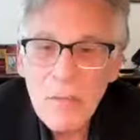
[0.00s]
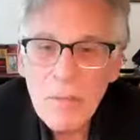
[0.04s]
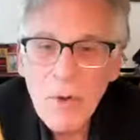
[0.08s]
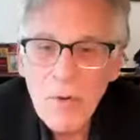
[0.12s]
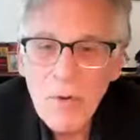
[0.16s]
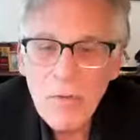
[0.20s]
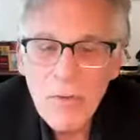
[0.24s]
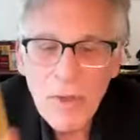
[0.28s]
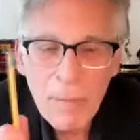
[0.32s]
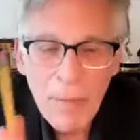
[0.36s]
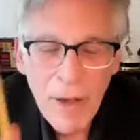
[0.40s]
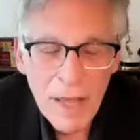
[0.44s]

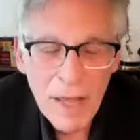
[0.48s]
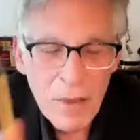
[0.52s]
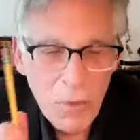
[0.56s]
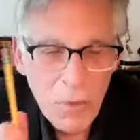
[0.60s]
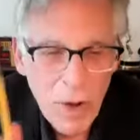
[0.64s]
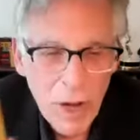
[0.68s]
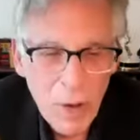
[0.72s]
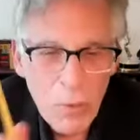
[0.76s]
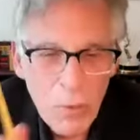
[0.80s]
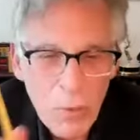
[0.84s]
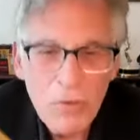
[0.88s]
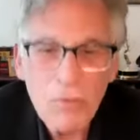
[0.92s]
movie, by the
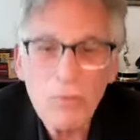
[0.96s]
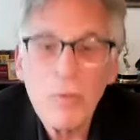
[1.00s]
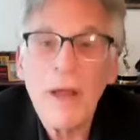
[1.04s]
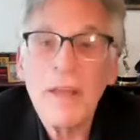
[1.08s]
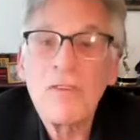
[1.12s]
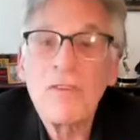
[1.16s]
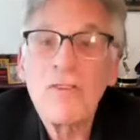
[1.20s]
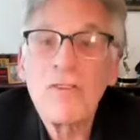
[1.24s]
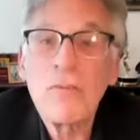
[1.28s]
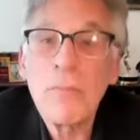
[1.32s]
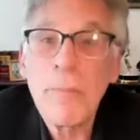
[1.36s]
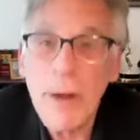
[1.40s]
way, was
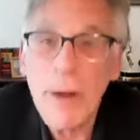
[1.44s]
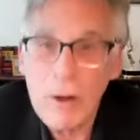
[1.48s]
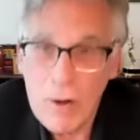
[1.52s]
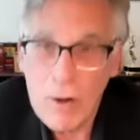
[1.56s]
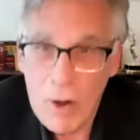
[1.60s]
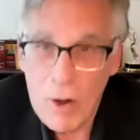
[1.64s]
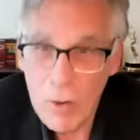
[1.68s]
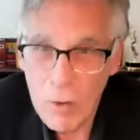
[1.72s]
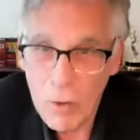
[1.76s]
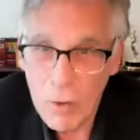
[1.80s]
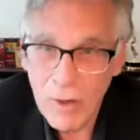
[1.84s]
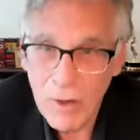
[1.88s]
Red
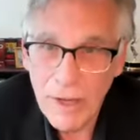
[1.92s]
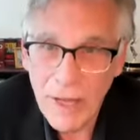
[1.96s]
Sparrow.